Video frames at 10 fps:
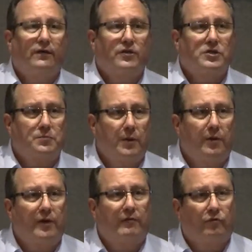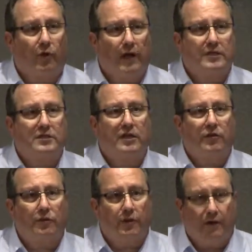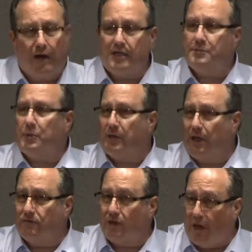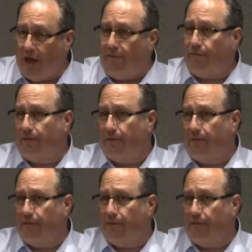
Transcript: the spirit of grace through the gospel gives life.